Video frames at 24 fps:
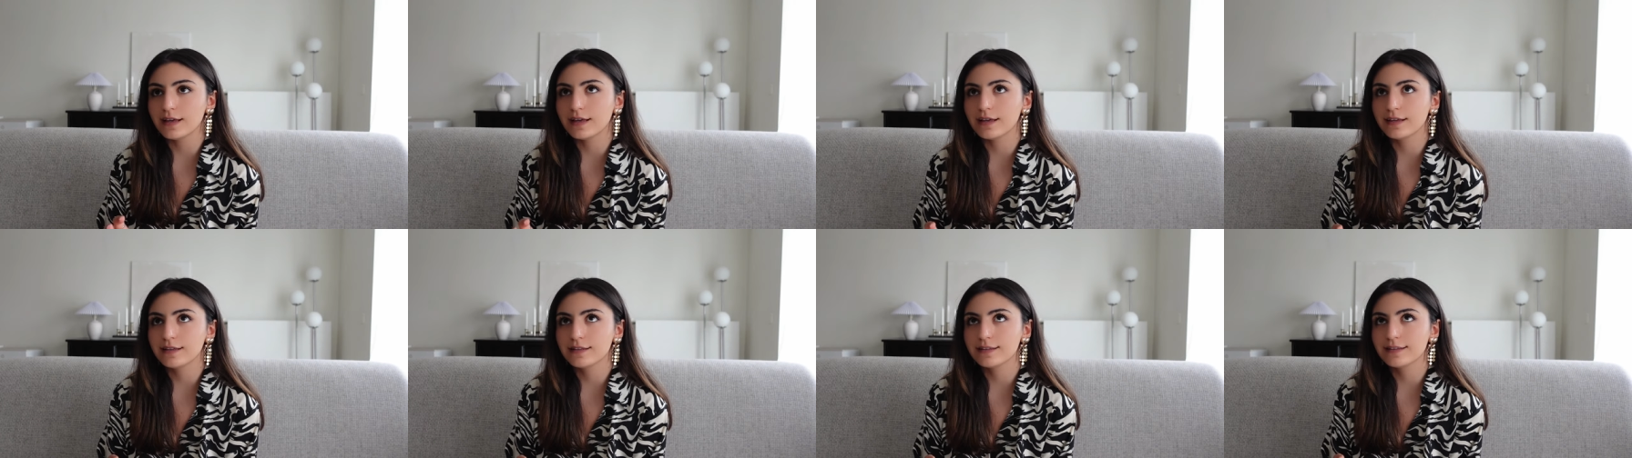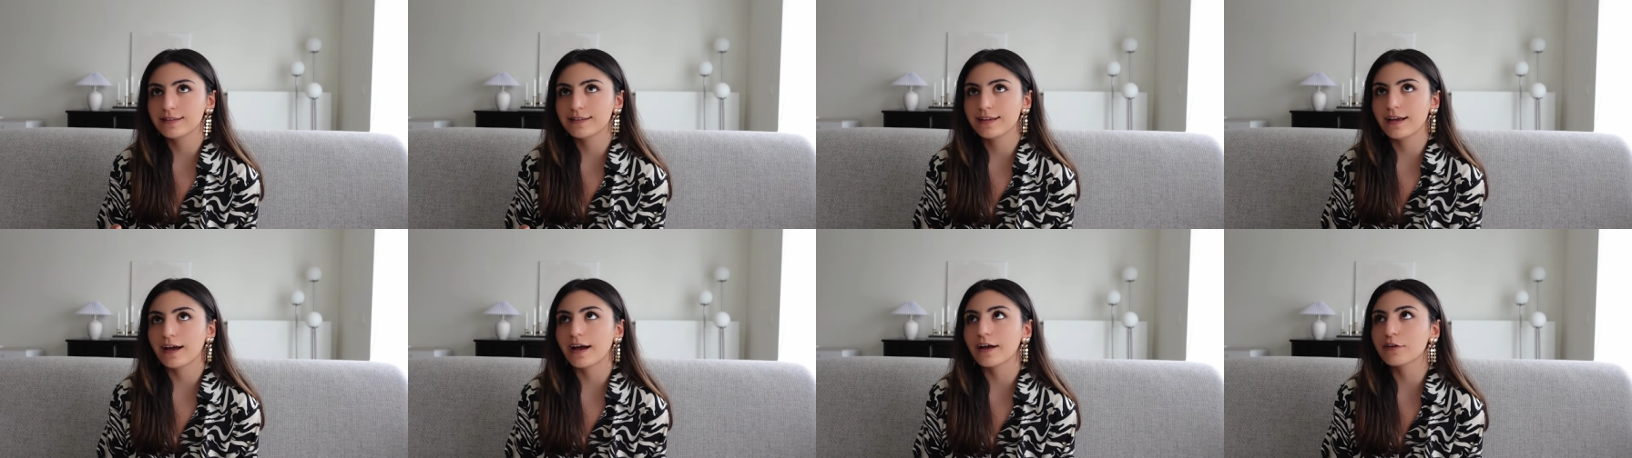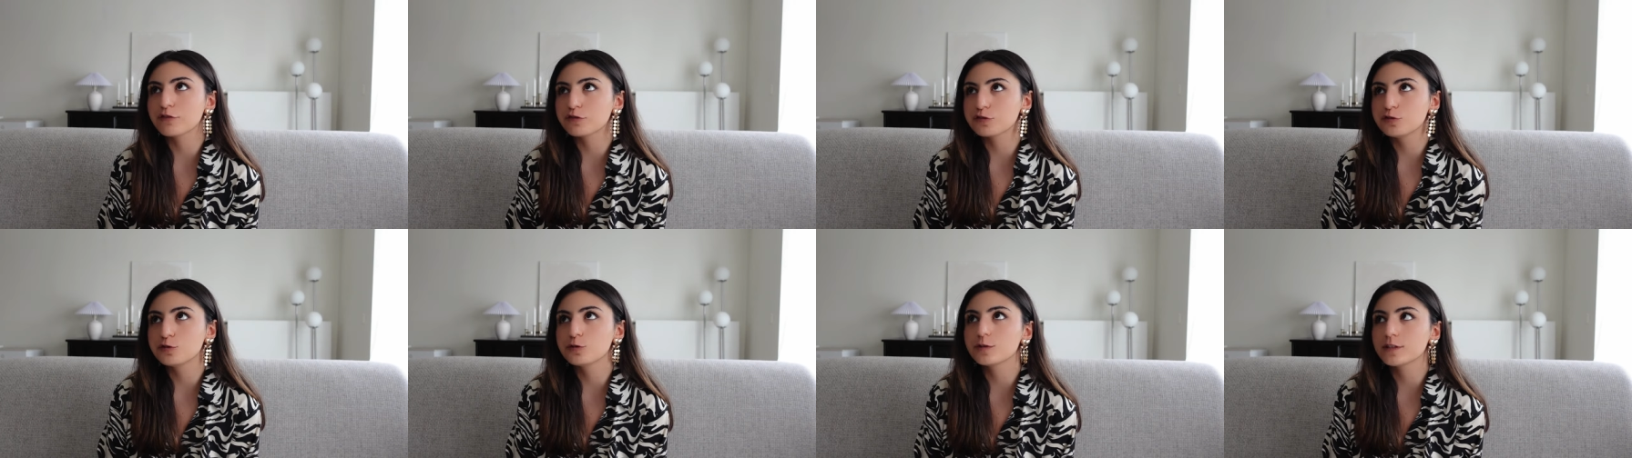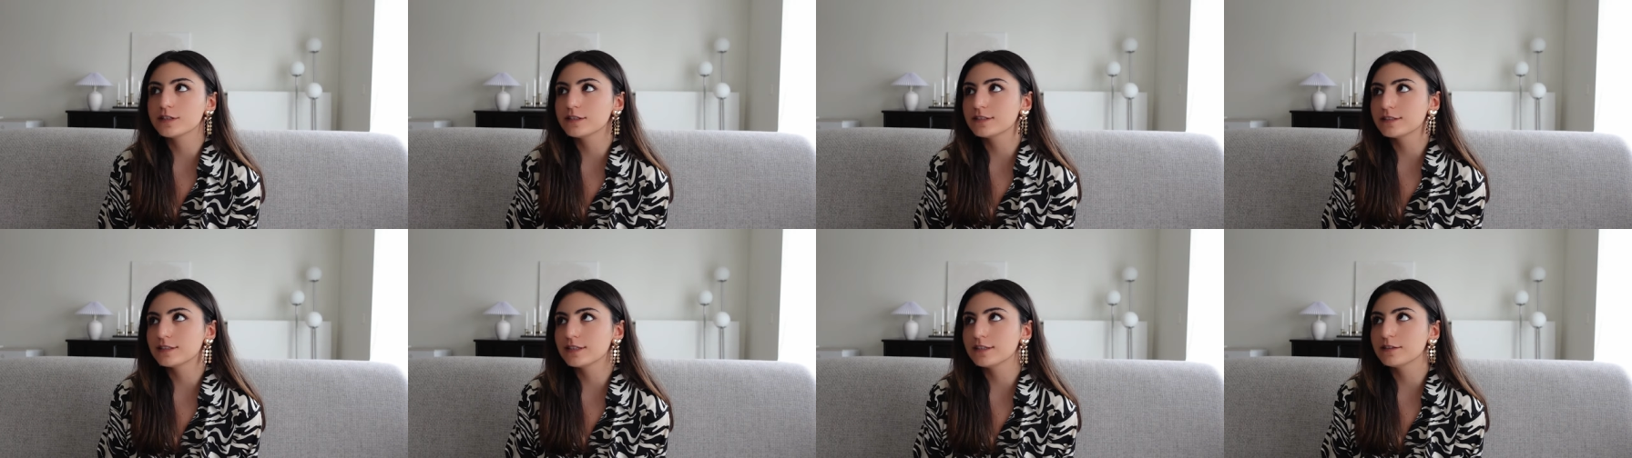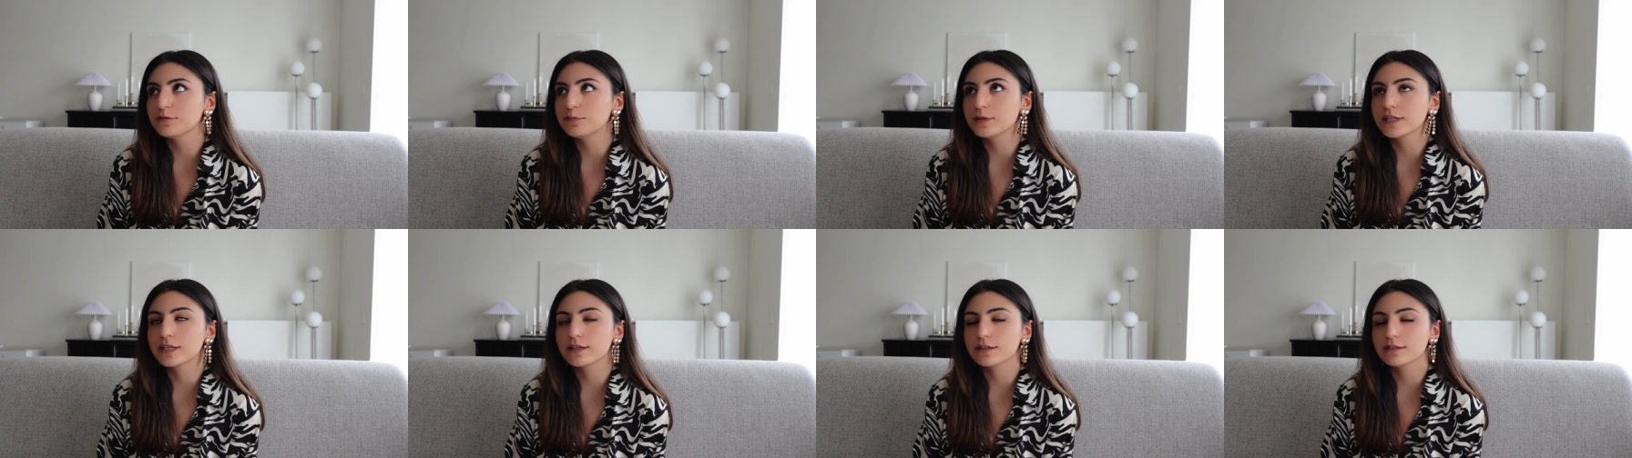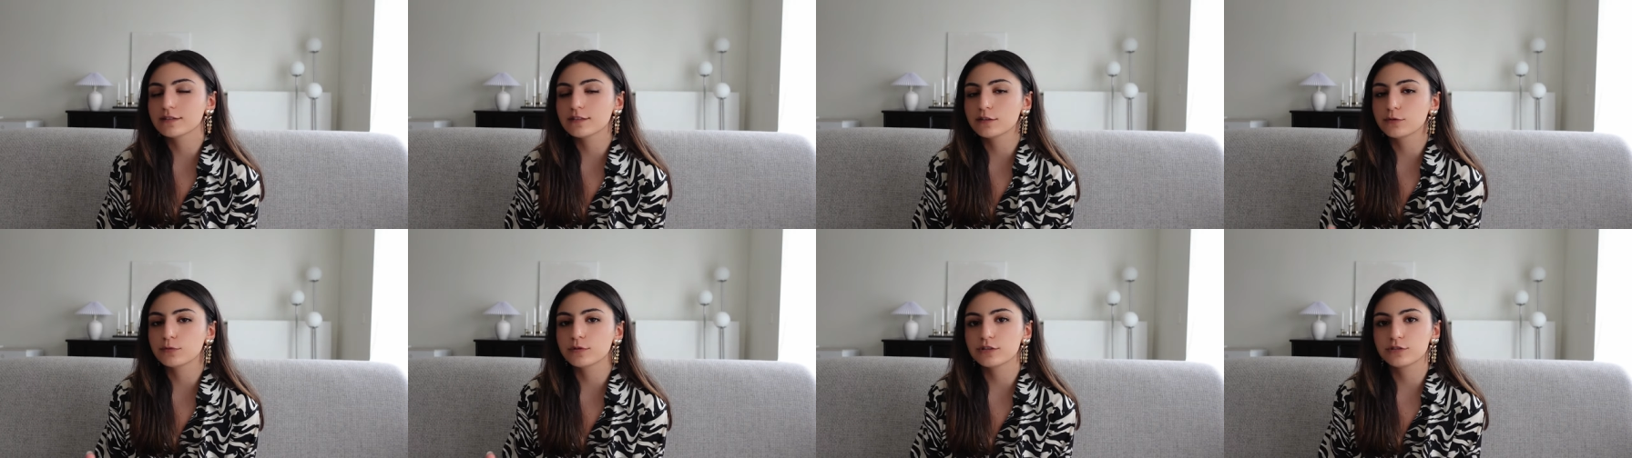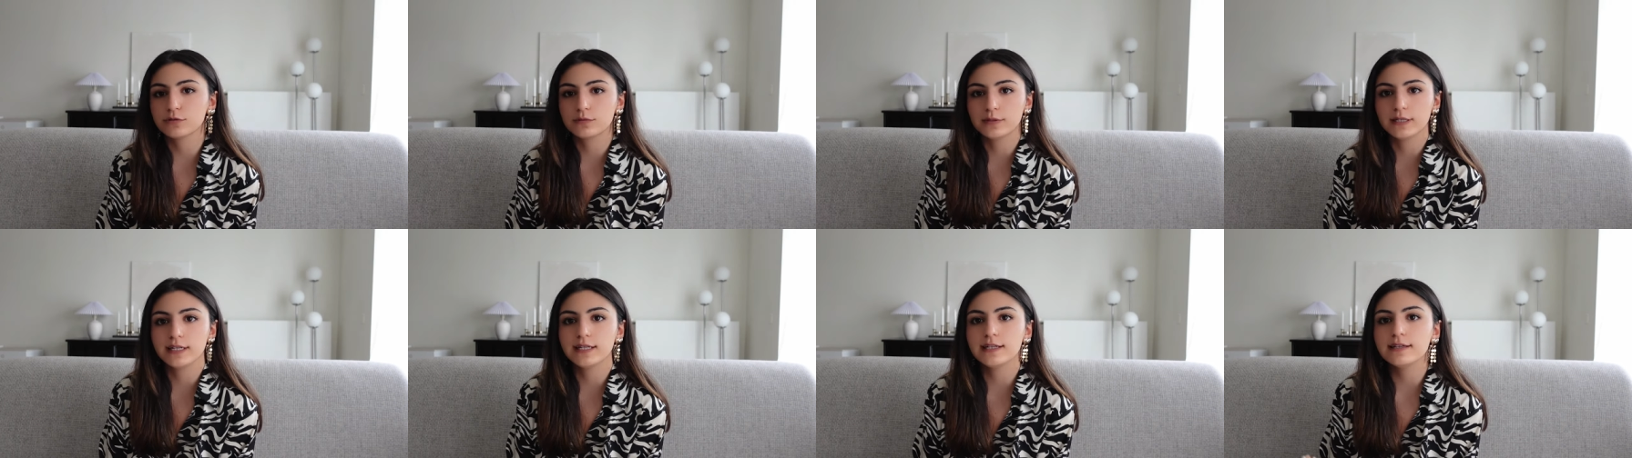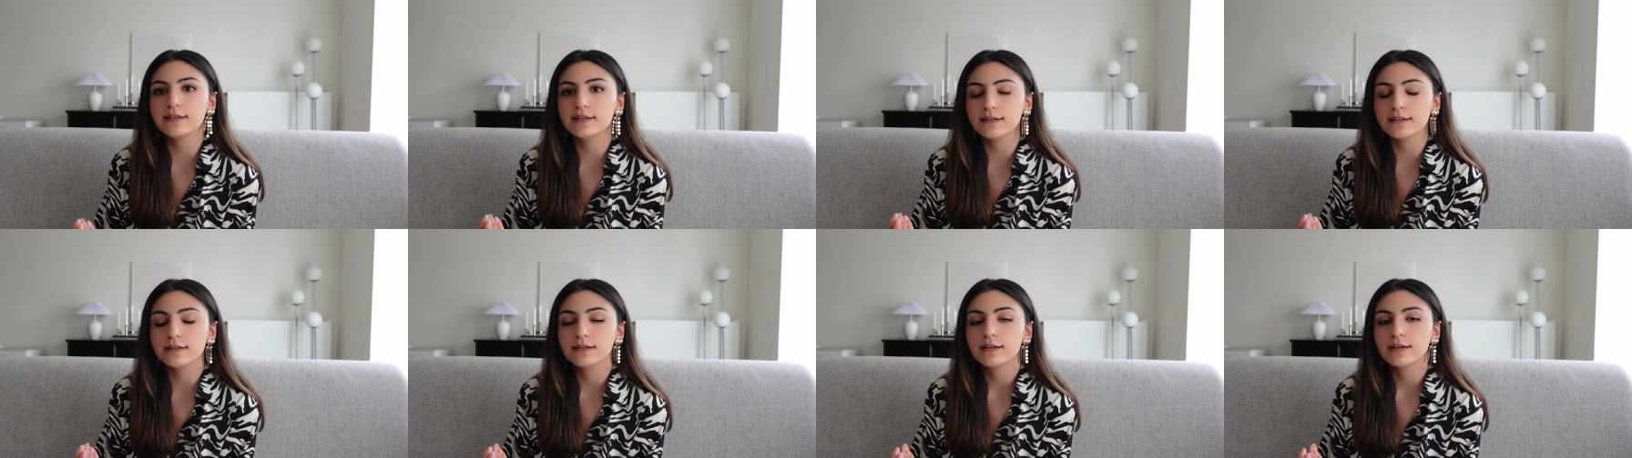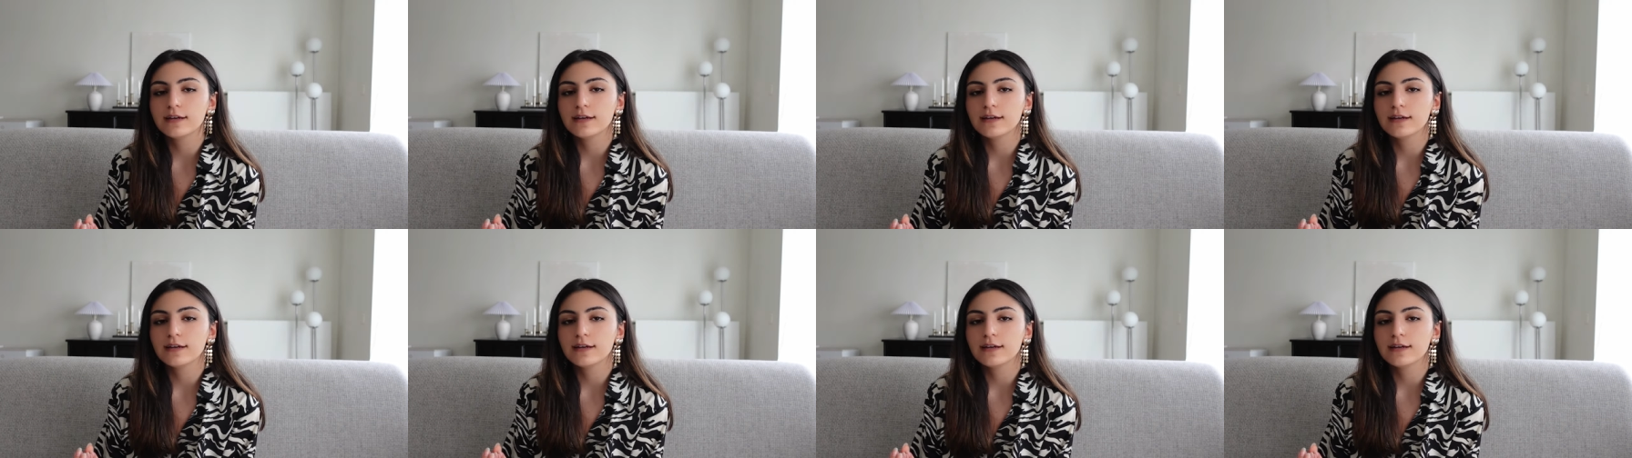and I've noticed it because it was really